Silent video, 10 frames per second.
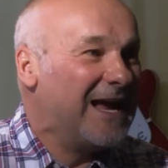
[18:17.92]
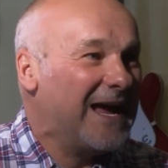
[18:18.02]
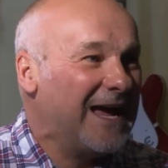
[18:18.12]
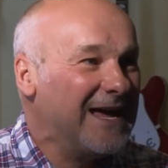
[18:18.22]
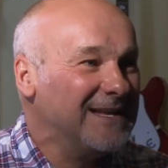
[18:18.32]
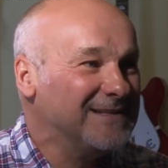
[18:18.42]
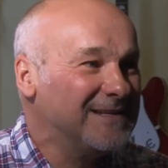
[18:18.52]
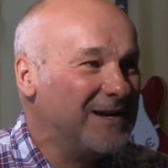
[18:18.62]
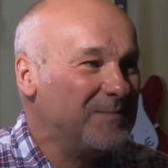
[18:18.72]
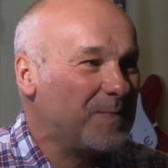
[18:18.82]
And
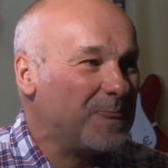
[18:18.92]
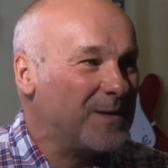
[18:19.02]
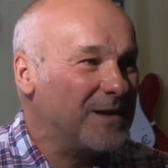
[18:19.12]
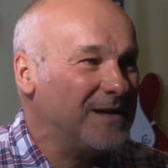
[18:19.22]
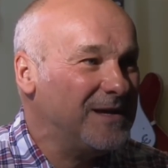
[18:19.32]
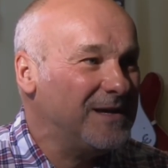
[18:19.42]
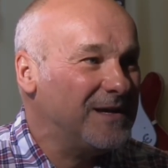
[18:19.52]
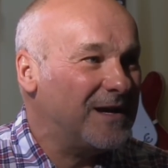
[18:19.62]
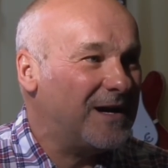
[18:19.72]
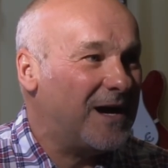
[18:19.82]
um, he,